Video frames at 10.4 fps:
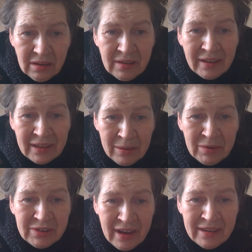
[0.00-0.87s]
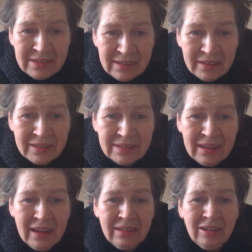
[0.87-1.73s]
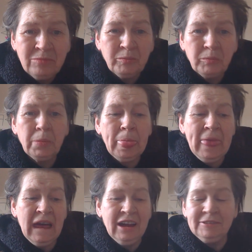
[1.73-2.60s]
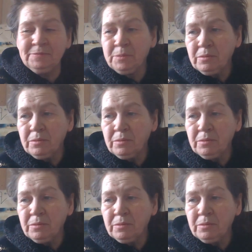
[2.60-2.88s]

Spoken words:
That game of chess, you understand? Yeah.